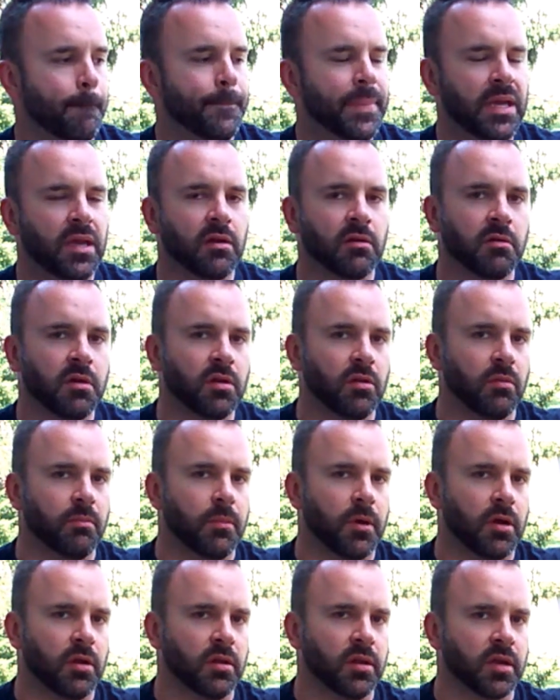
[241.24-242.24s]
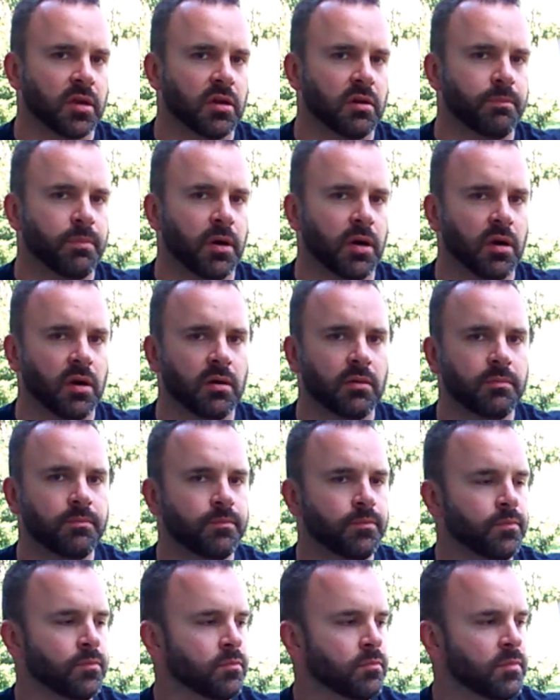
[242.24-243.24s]
Imperial malt liquor part
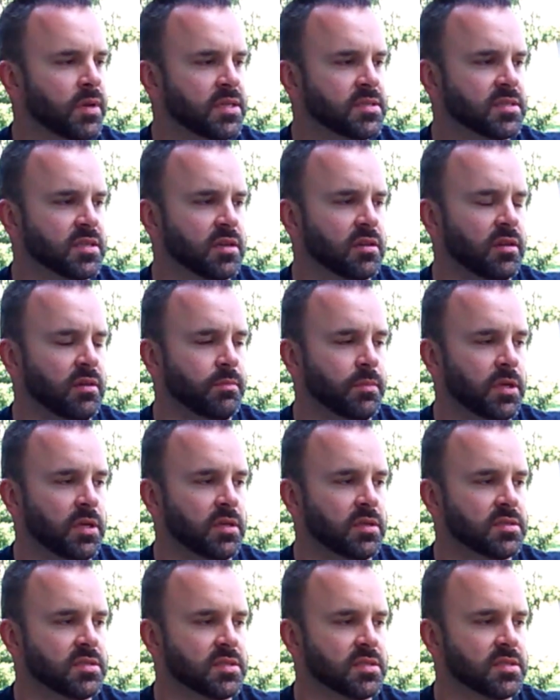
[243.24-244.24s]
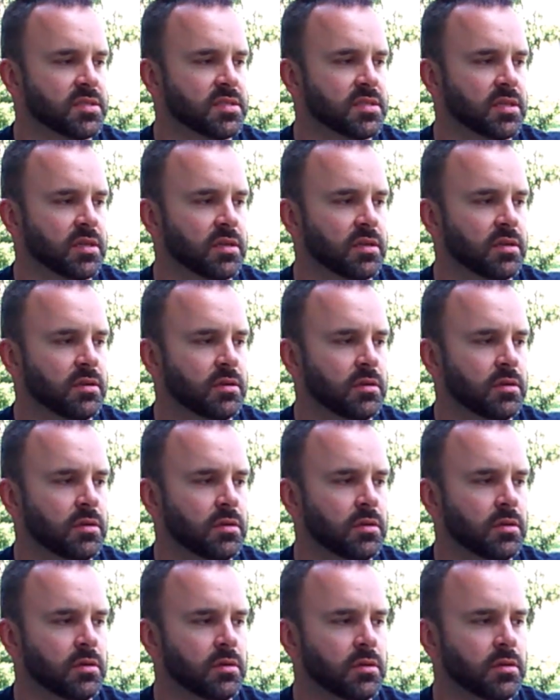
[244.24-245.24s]
basically means it's a
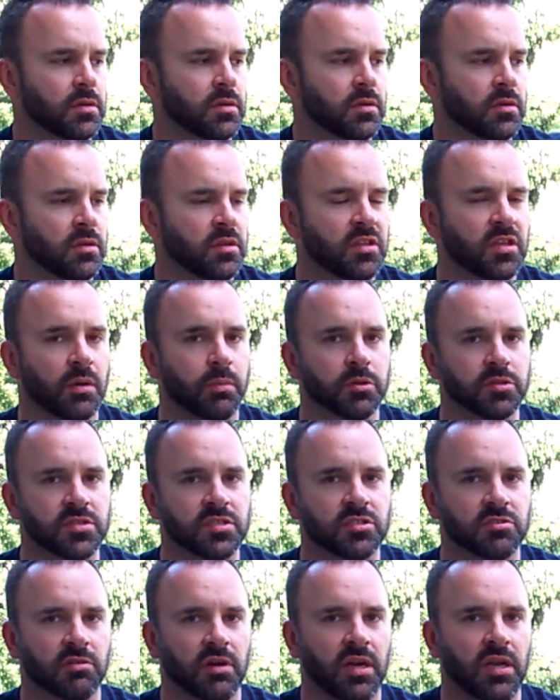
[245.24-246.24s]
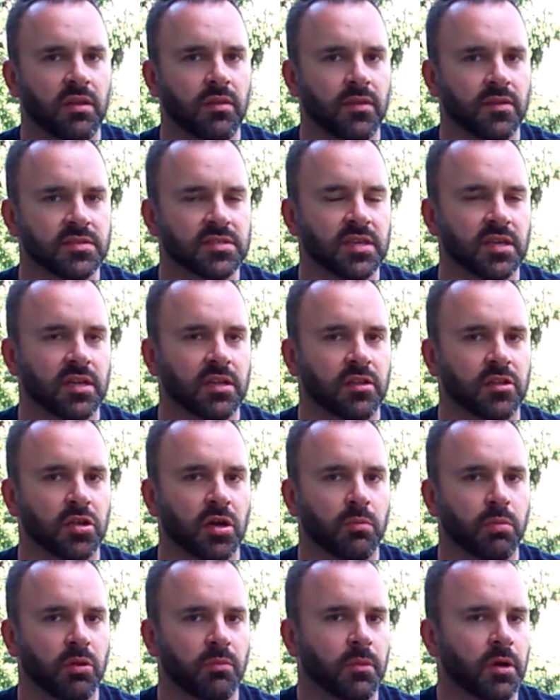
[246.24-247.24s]
double strength. It's like a
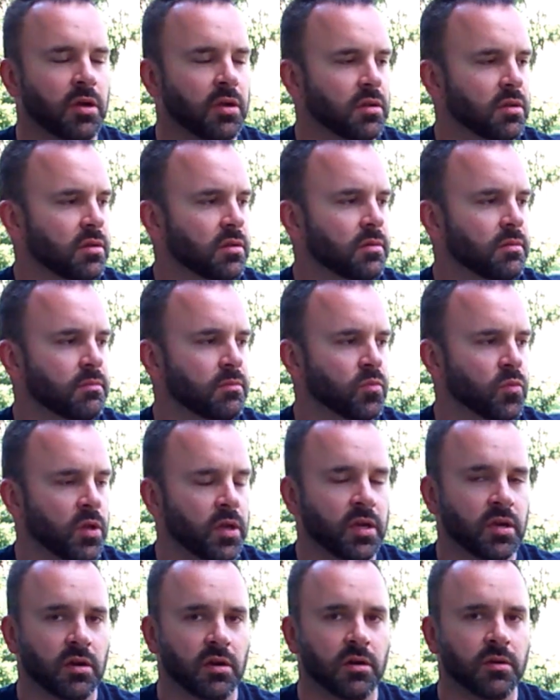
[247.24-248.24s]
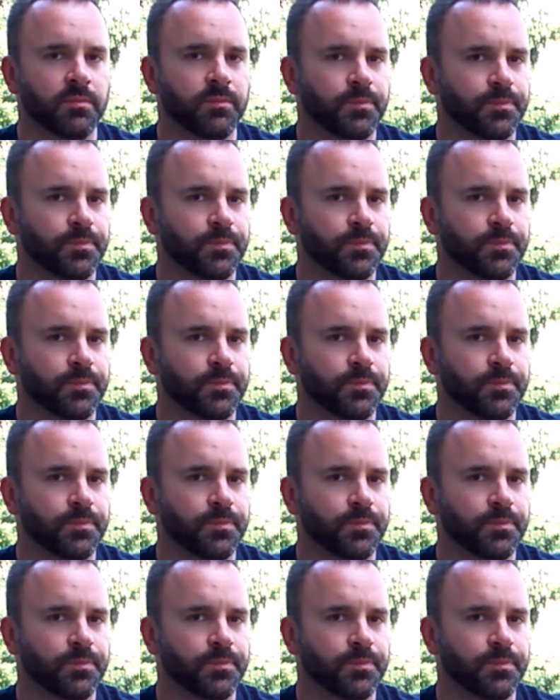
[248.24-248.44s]
double malt liquor,